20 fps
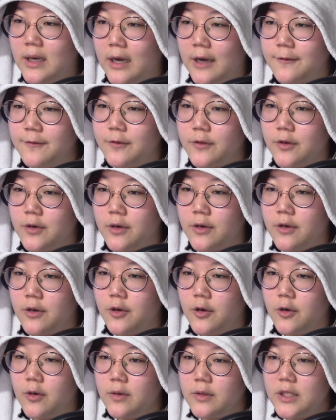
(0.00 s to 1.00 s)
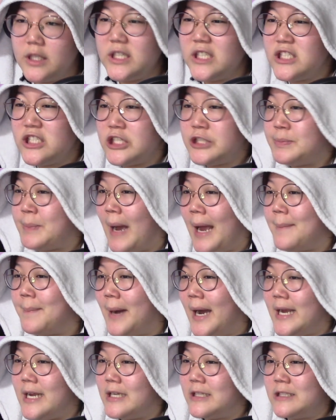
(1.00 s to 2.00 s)
after. This is just my
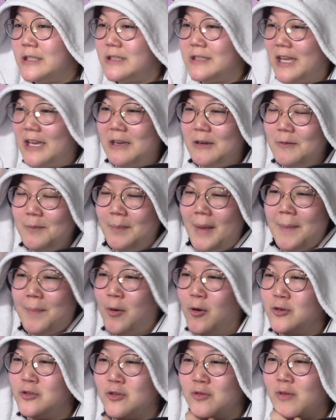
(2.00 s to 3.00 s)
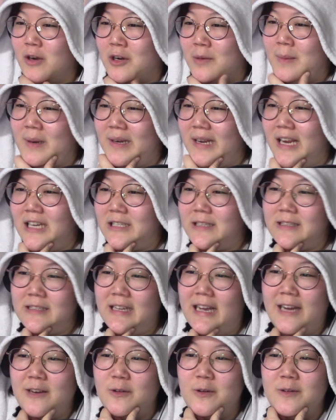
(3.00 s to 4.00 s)
bias, like my personal recommendations.
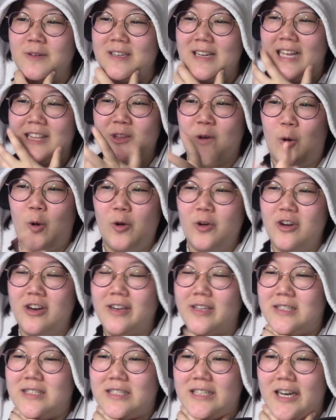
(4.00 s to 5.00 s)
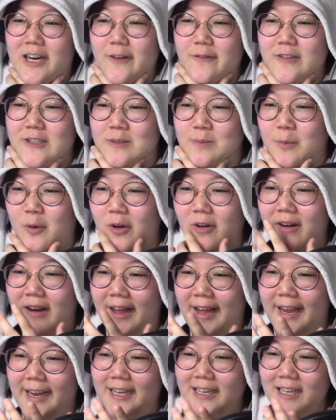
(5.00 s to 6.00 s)
I don't like the order itself is more
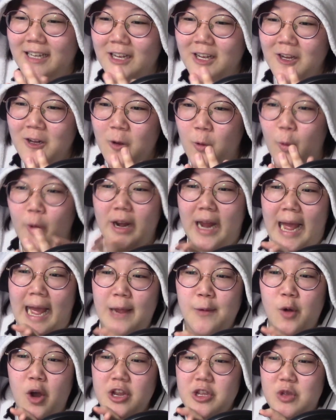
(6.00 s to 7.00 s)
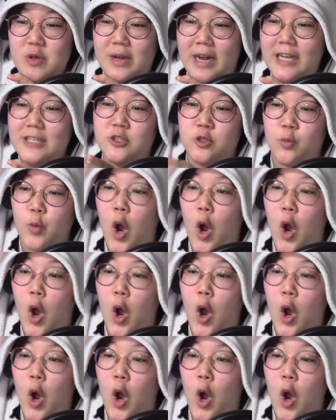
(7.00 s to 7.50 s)
like what I want you guys to.